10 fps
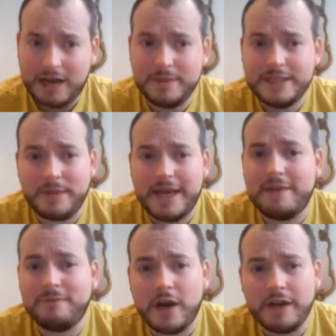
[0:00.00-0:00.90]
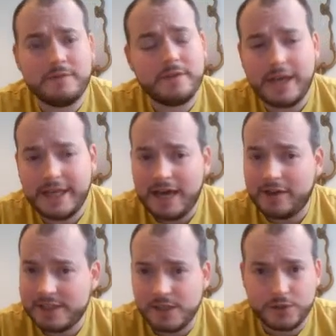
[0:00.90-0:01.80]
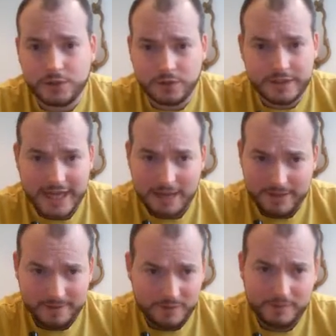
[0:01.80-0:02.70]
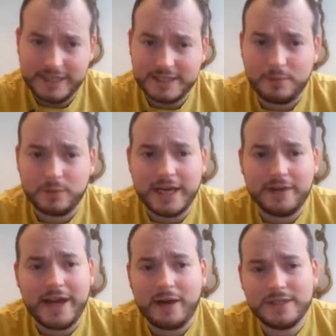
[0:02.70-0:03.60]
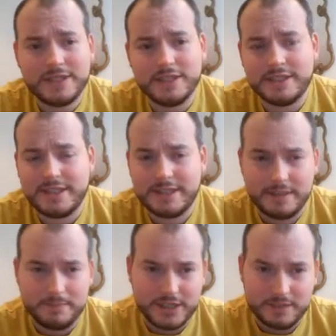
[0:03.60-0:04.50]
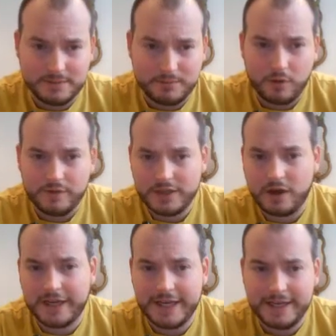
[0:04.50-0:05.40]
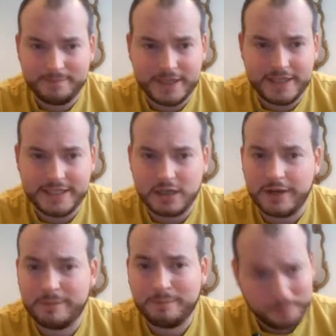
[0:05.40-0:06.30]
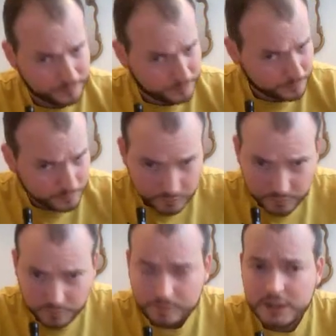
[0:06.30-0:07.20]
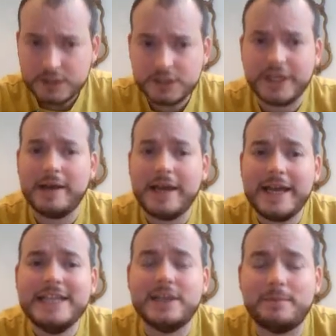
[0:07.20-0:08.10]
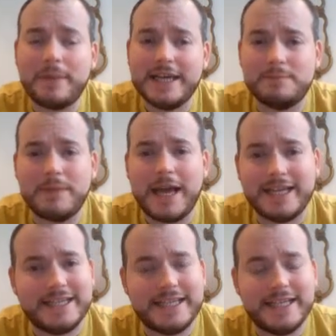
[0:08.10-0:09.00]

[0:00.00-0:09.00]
me to play f5, and now there's no Staunton gambit. If he plays the pawn down now, it's just the bishop's more of a target in this line, so you get easier play as black. And it,